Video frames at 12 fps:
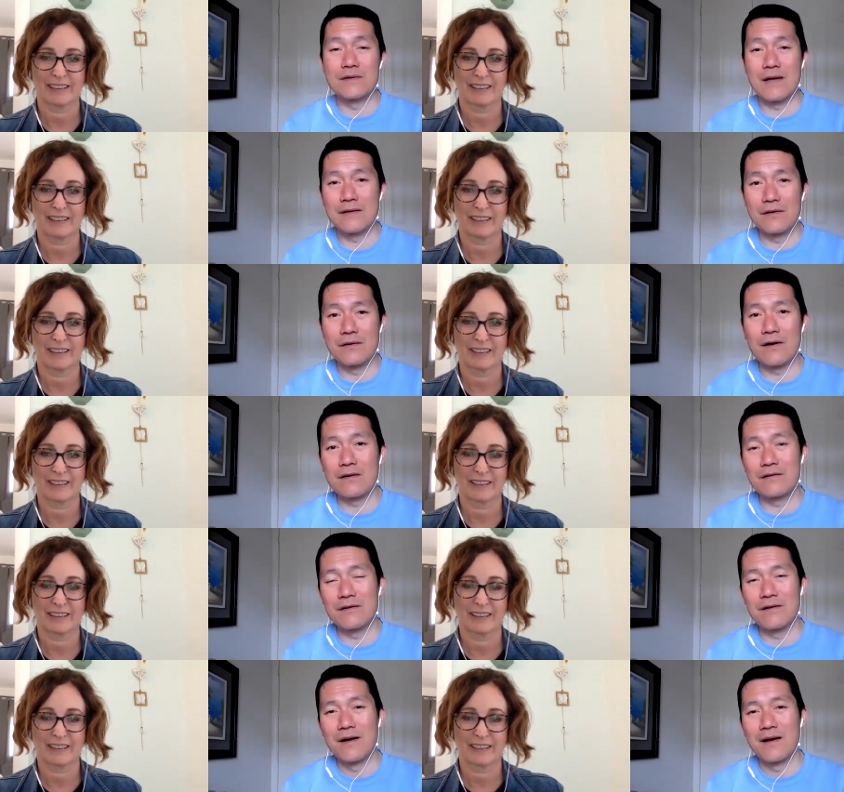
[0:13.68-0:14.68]
Speaker 1: danielle
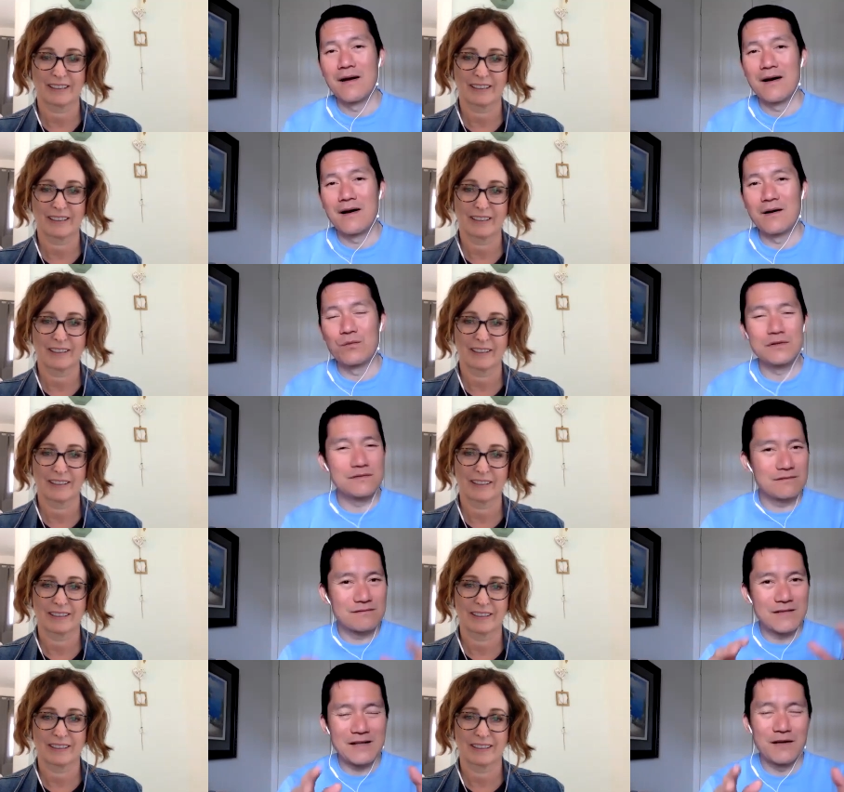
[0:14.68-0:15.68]
gardner uh, well
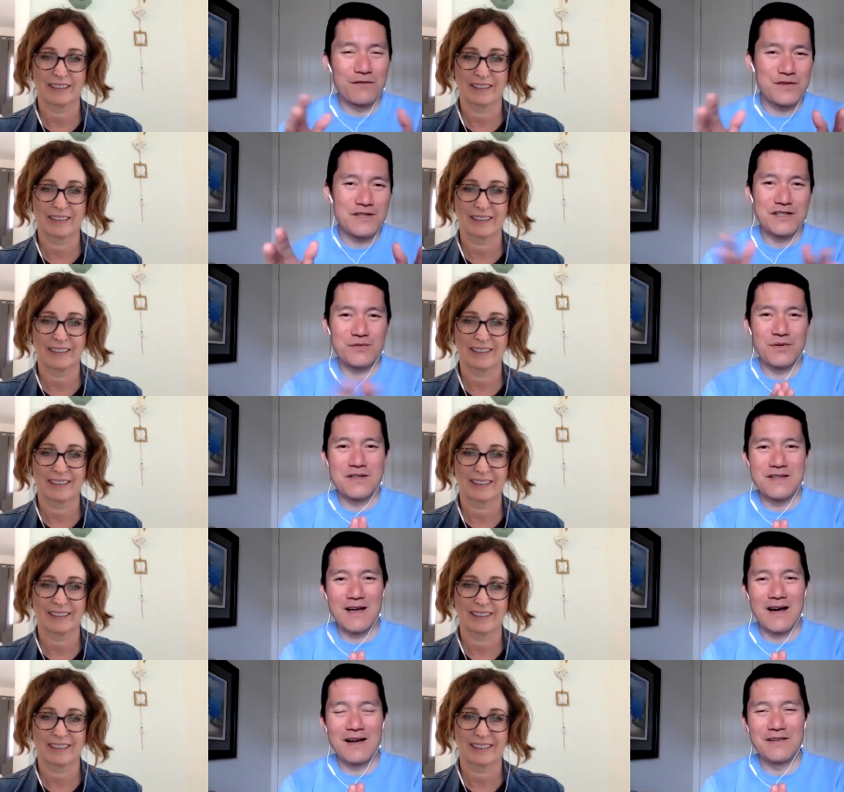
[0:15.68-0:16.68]
danielle first i just want to
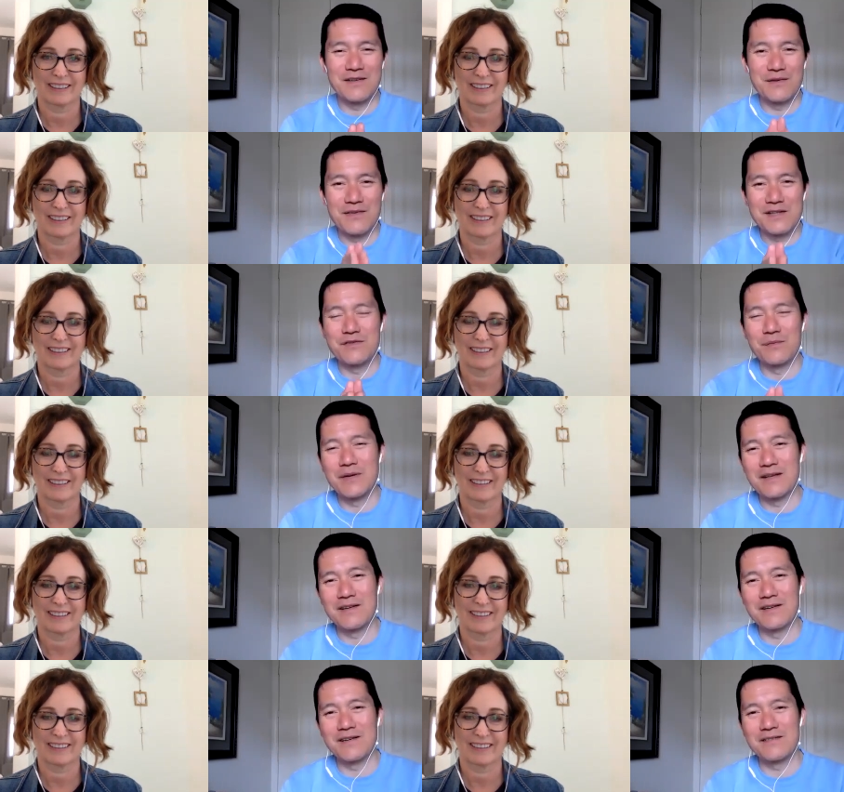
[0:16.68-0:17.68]
say hi to you thanks for
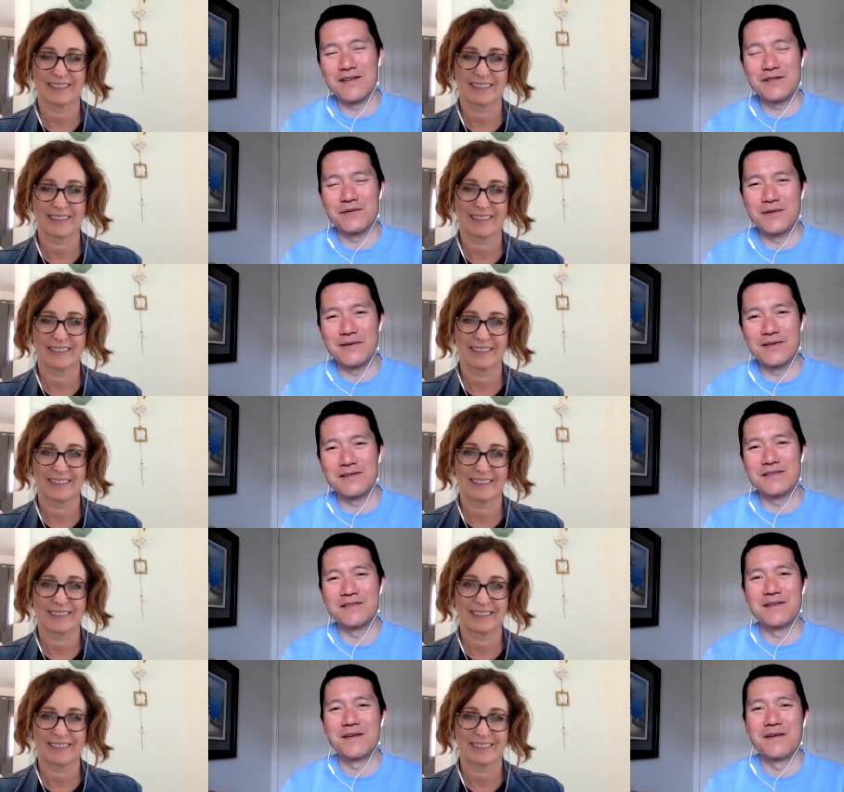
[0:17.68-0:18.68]
being here thanks for doing
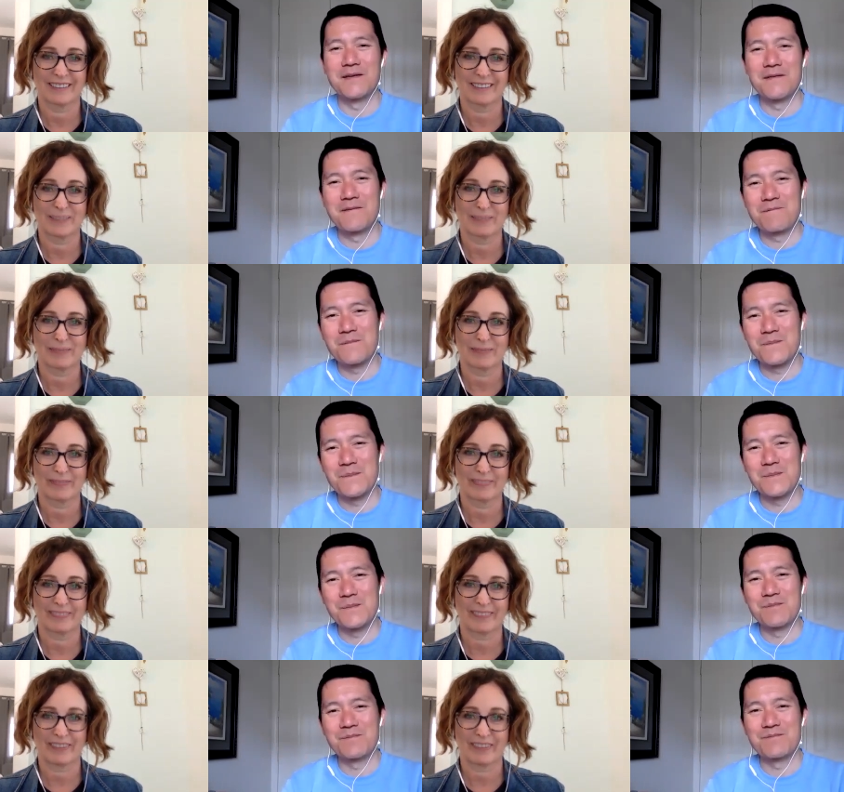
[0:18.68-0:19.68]
this
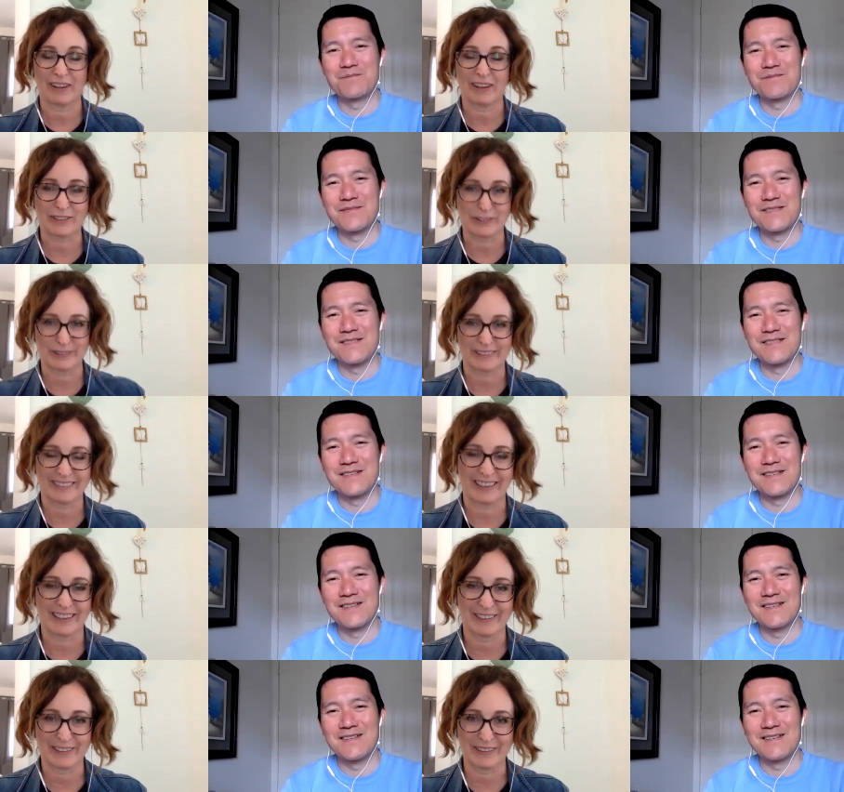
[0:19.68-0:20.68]
Speaker 2: Hi, George.
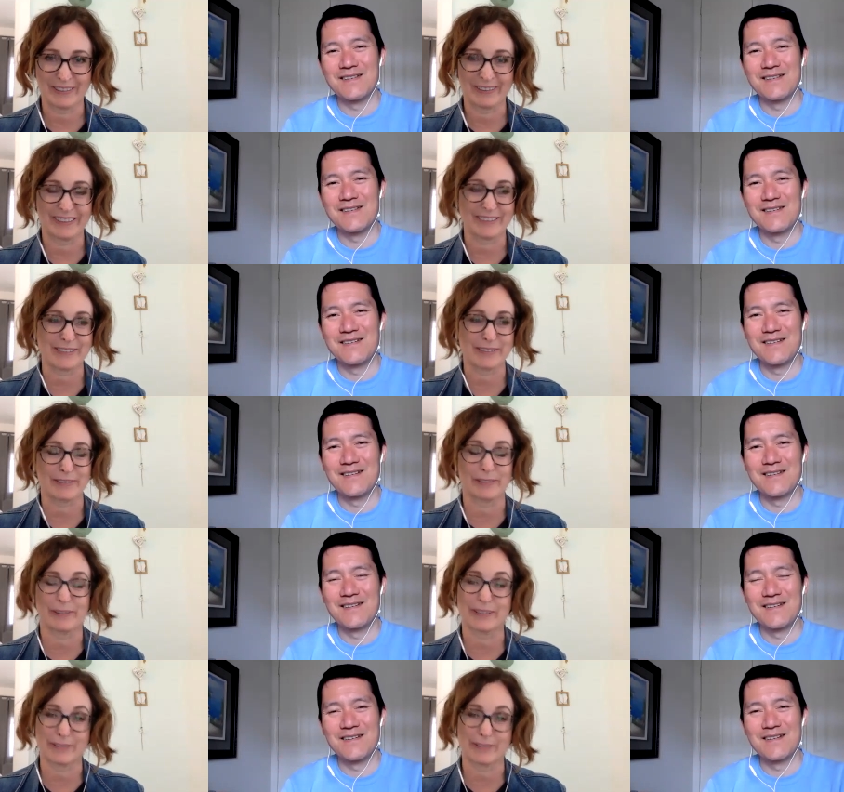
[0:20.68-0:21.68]
Thank you. It's
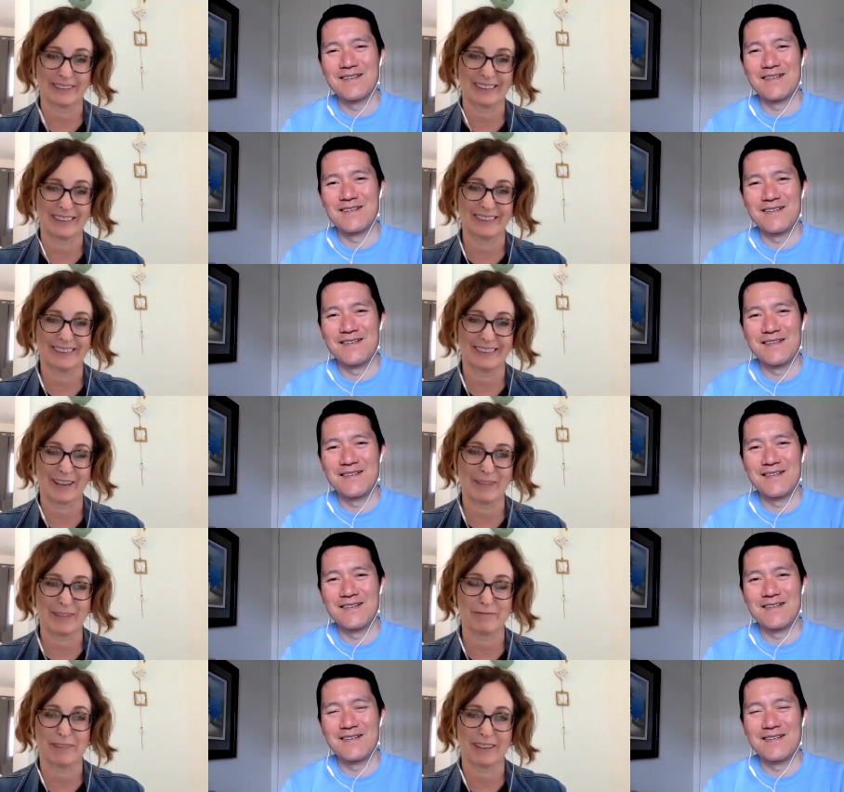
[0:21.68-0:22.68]
always really um,
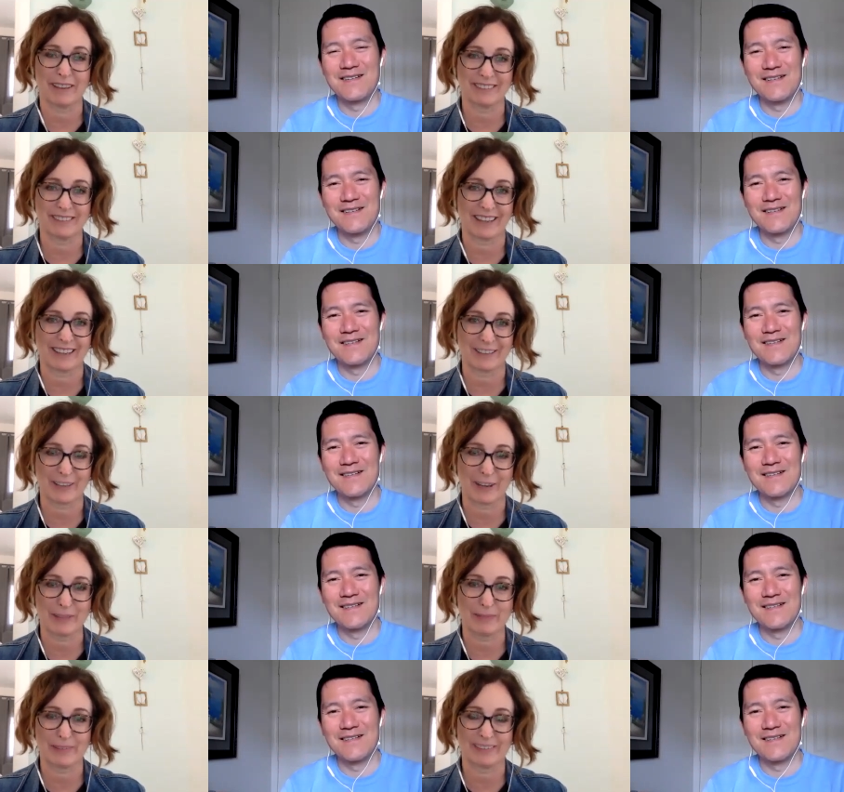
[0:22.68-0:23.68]
fun to catch
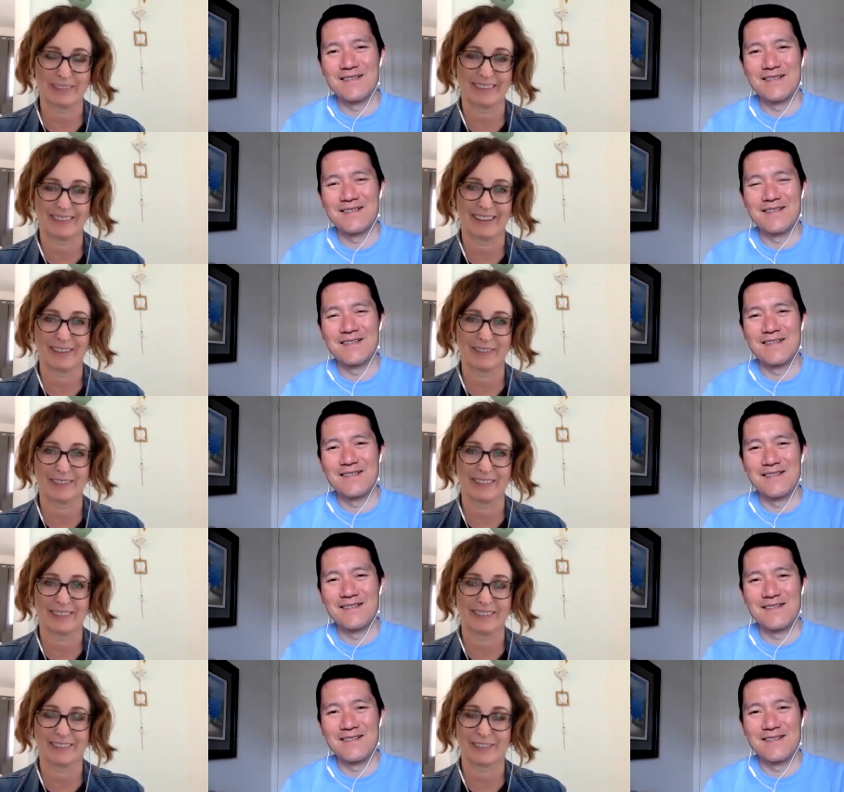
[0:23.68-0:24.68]
up and, and have
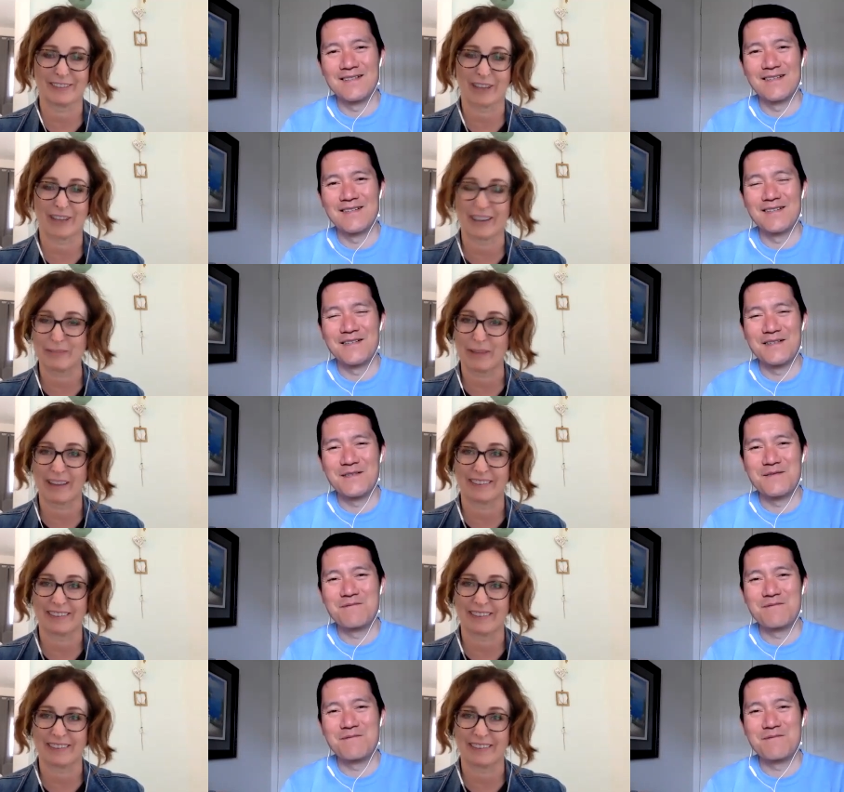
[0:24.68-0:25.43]
a, a, chat about